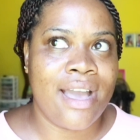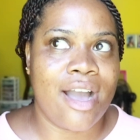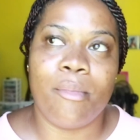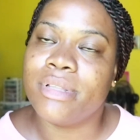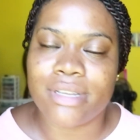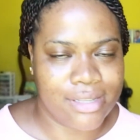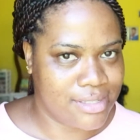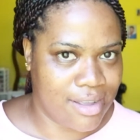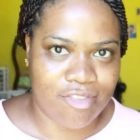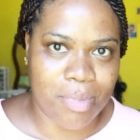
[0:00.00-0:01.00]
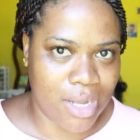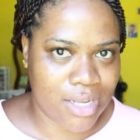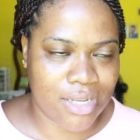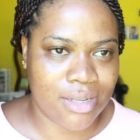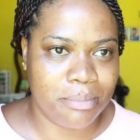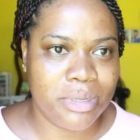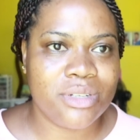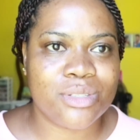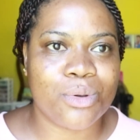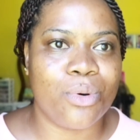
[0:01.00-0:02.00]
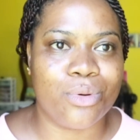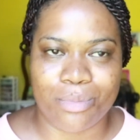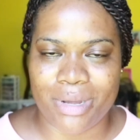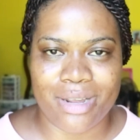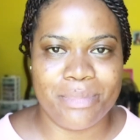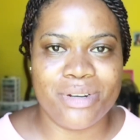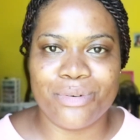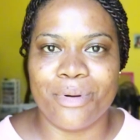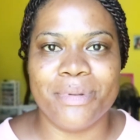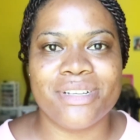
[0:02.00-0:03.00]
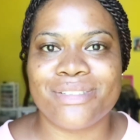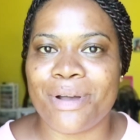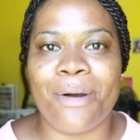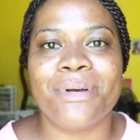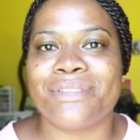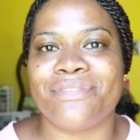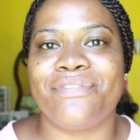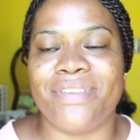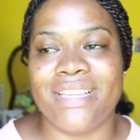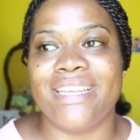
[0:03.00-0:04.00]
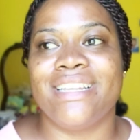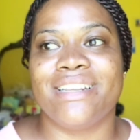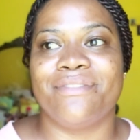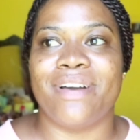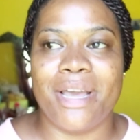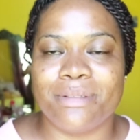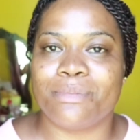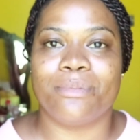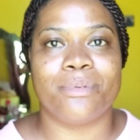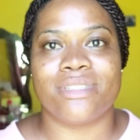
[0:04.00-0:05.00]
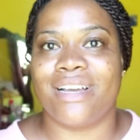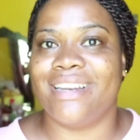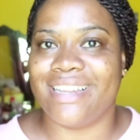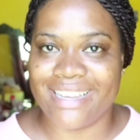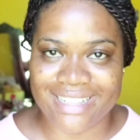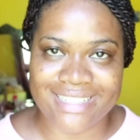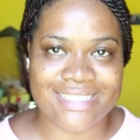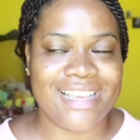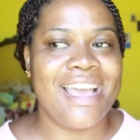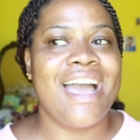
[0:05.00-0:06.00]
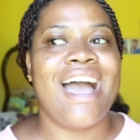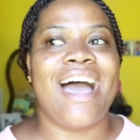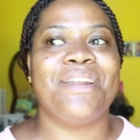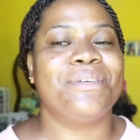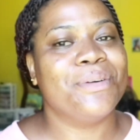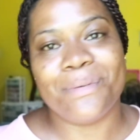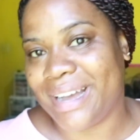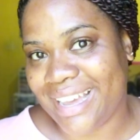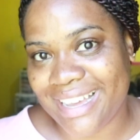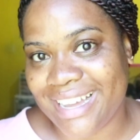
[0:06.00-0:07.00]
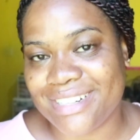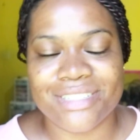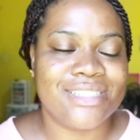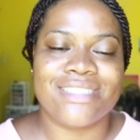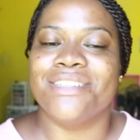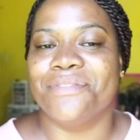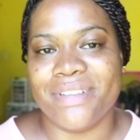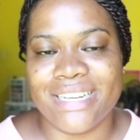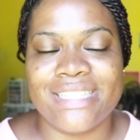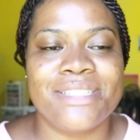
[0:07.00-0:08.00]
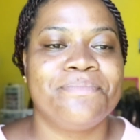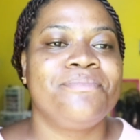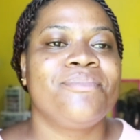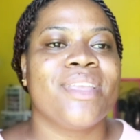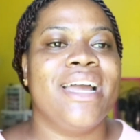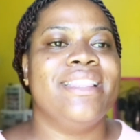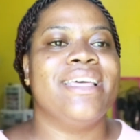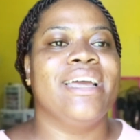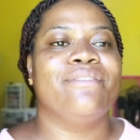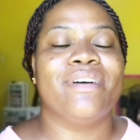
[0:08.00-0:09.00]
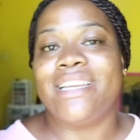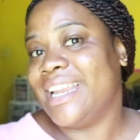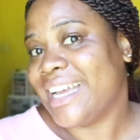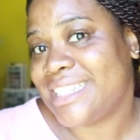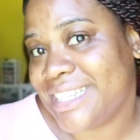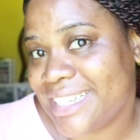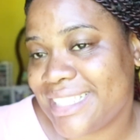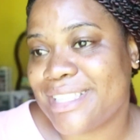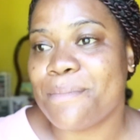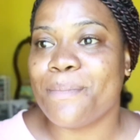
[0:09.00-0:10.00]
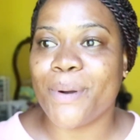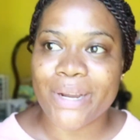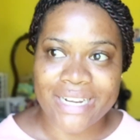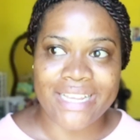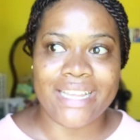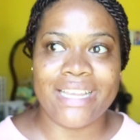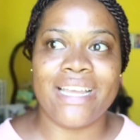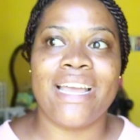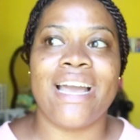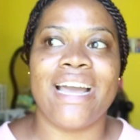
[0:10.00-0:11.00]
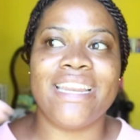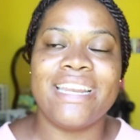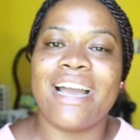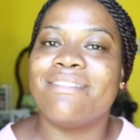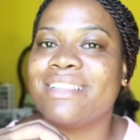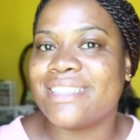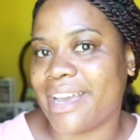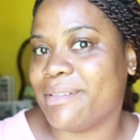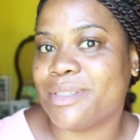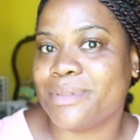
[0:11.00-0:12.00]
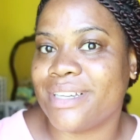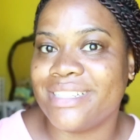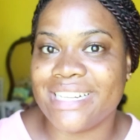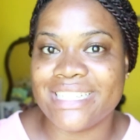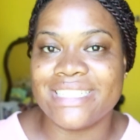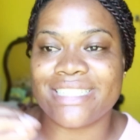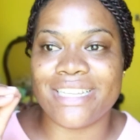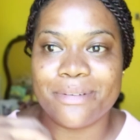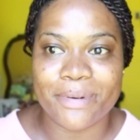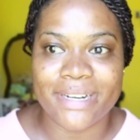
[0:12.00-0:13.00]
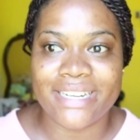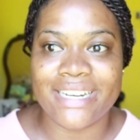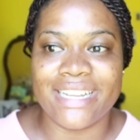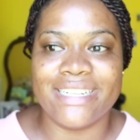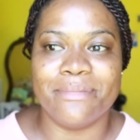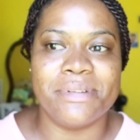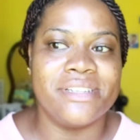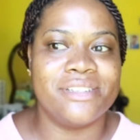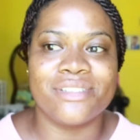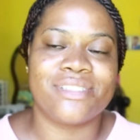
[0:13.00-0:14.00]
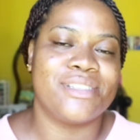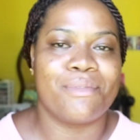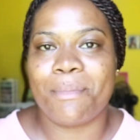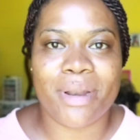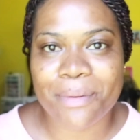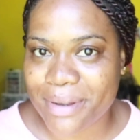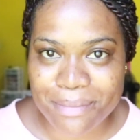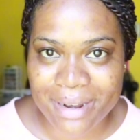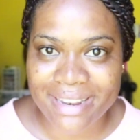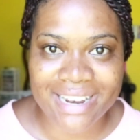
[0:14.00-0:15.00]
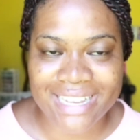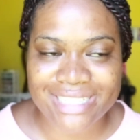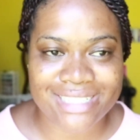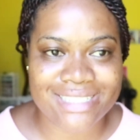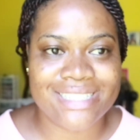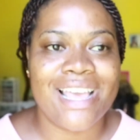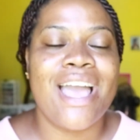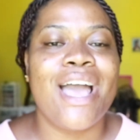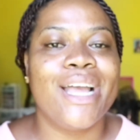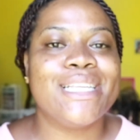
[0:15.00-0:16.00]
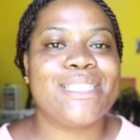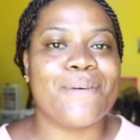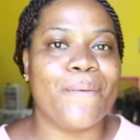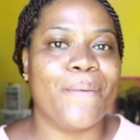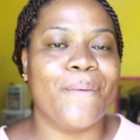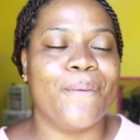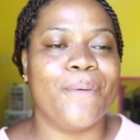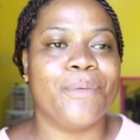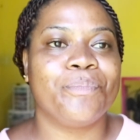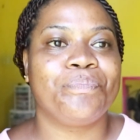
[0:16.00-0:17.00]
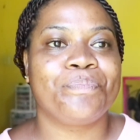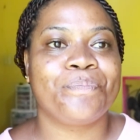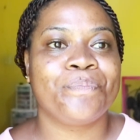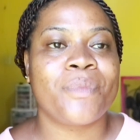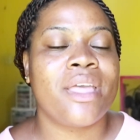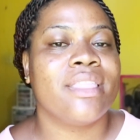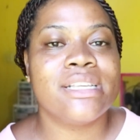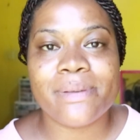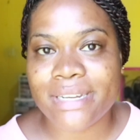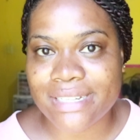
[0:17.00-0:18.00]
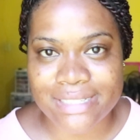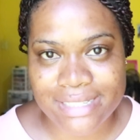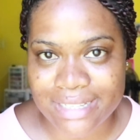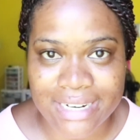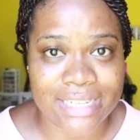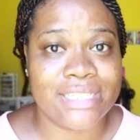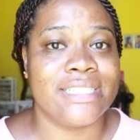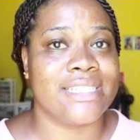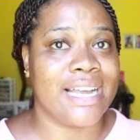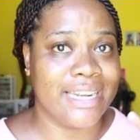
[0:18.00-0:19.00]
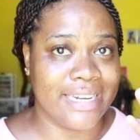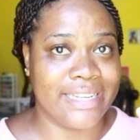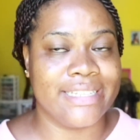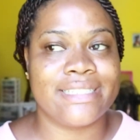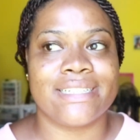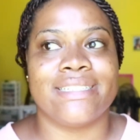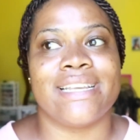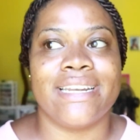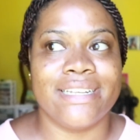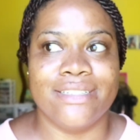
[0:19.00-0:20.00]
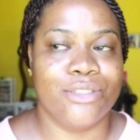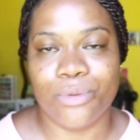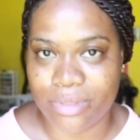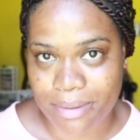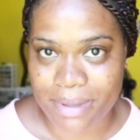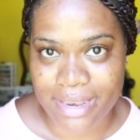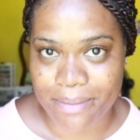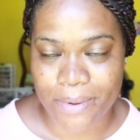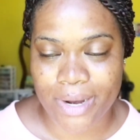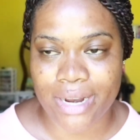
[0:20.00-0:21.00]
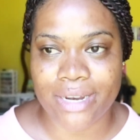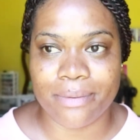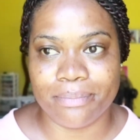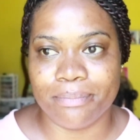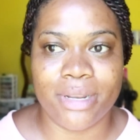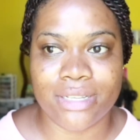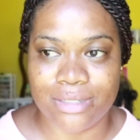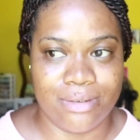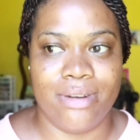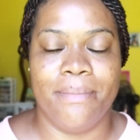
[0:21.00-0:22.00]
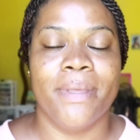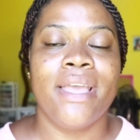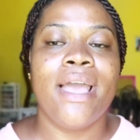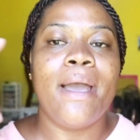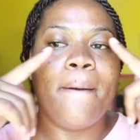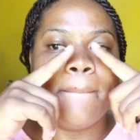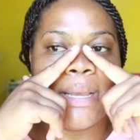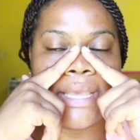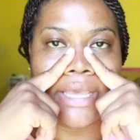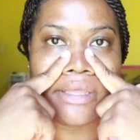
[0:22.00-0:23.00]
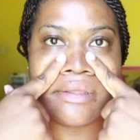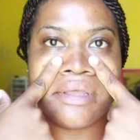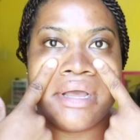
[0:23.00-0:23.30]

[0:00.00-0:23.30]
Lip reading: I'm gonna take it off back, but just couldn't bother. I don't know, I wasn't feeling the vibes put on nails. I don't know why, I just didn't feel it. And then for the lashes, the morning I didn't have the time to put on the lashes in the morning, and then I did just never bother with the lashes, so that's why I didn't see the lashes and the nails, because I didn't do them anymore. I didn't bother to do them. But yeah,